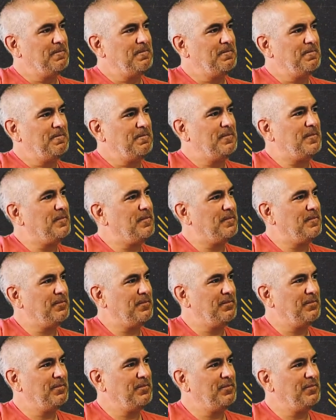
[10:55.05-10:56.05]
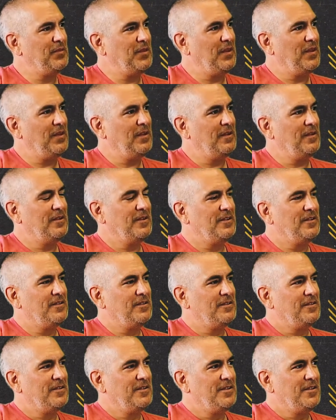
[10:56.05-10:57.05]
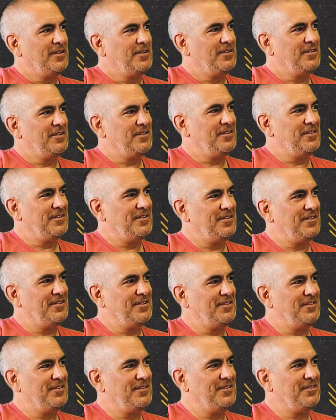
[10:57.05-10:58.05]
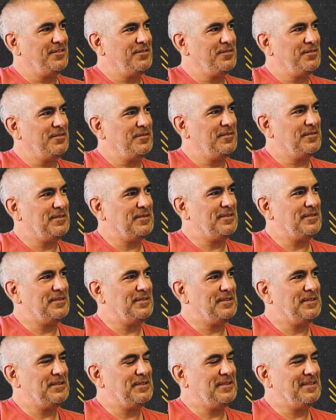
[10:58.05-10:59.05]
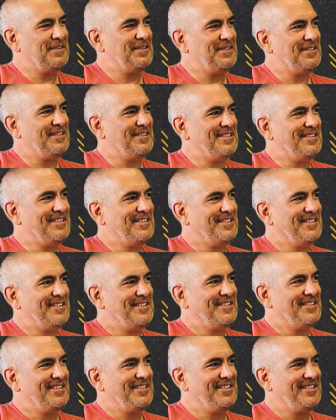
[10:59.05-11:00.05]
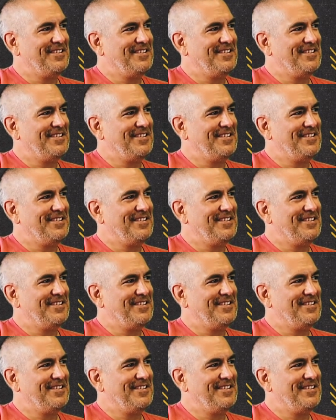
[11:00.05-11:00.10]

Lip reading: (silent)